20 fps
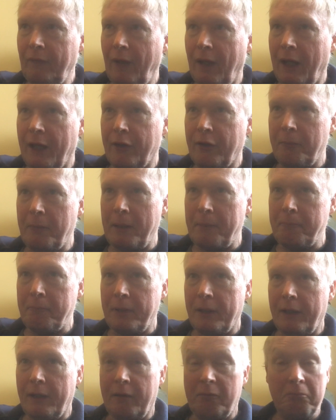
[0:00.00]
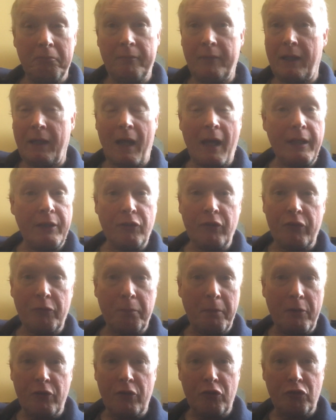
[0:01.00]
remember I
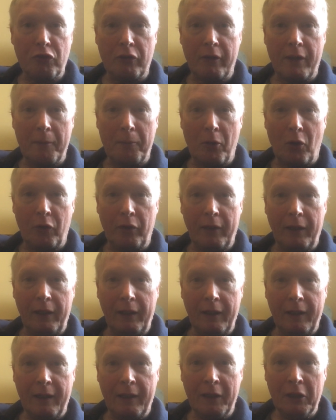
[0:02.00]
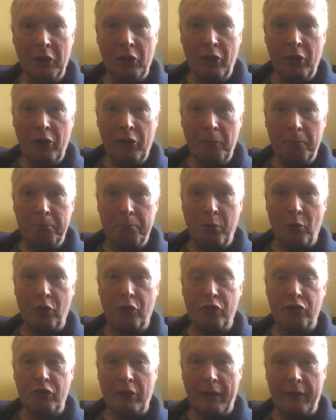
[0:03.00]
just positioned them on a
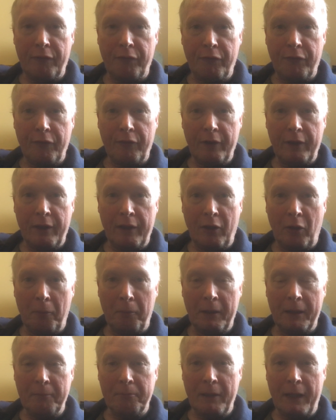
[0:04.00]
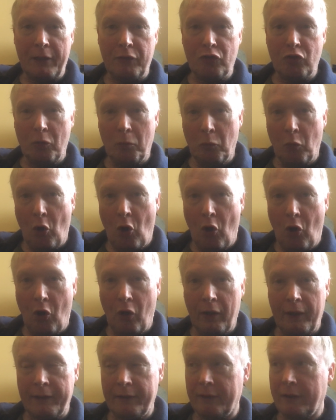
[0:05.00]
bookshelf on my bedroom
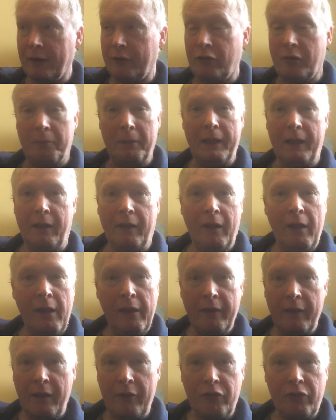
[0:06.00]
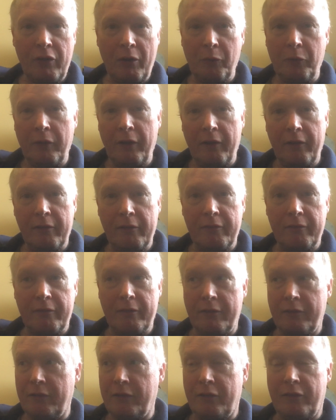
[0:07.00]
wall, and to me they sounded
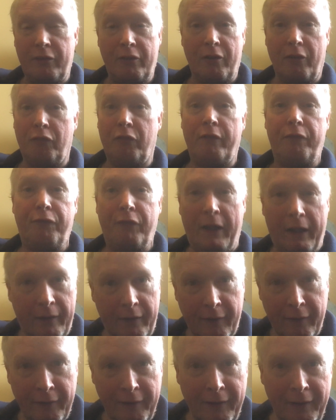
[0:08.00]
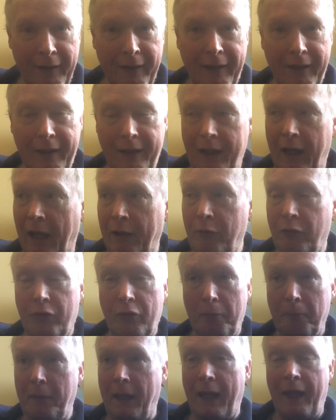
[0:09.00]
terrific. I was
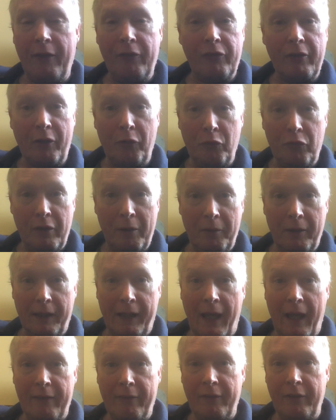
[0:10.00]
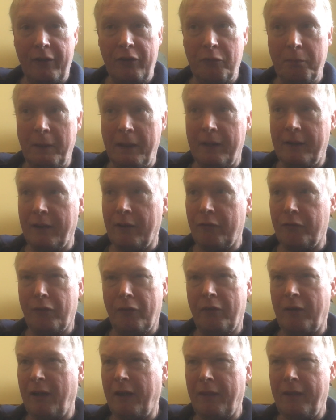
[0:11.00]
amazed I was able to get these speakers
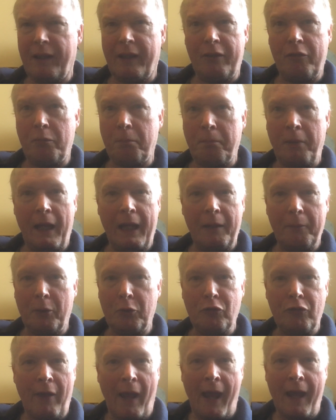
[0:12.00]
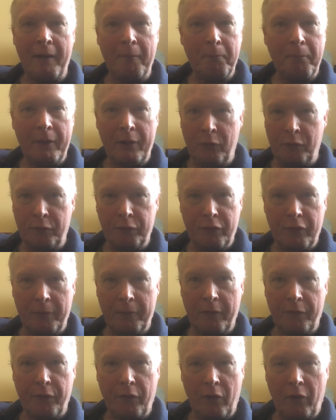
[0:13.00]
for, I think I paid about
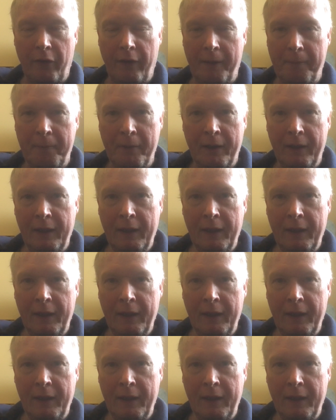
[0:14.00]
£10 for them